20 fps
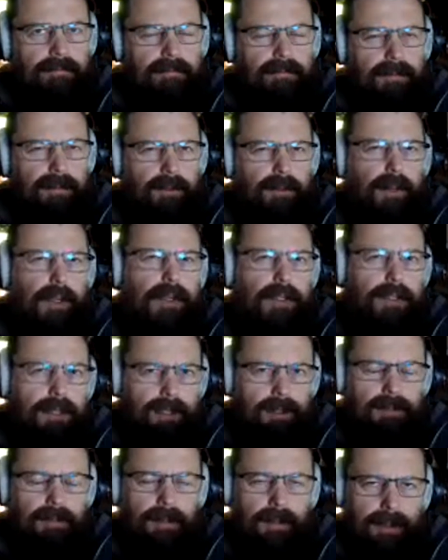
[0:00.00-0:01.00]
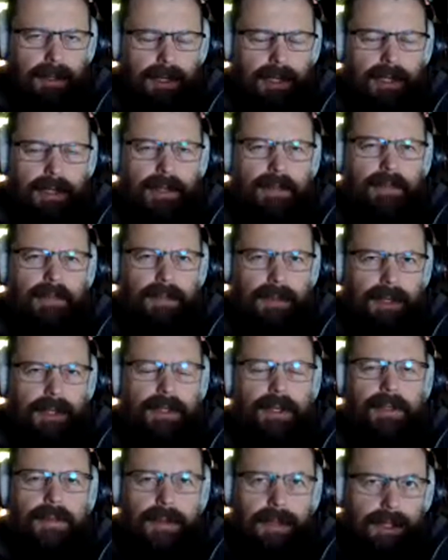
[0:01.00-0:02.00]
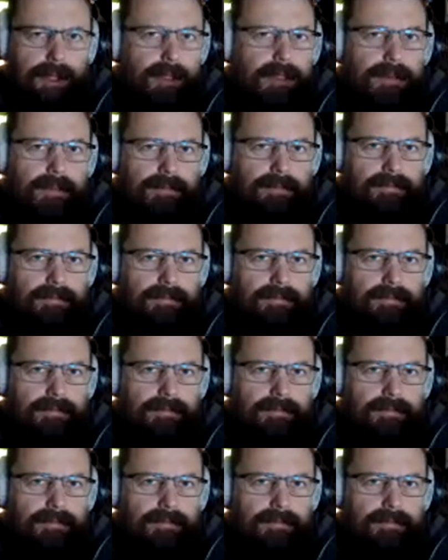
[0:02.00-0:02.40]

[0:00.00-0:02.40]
rich. Okay, they're not rich.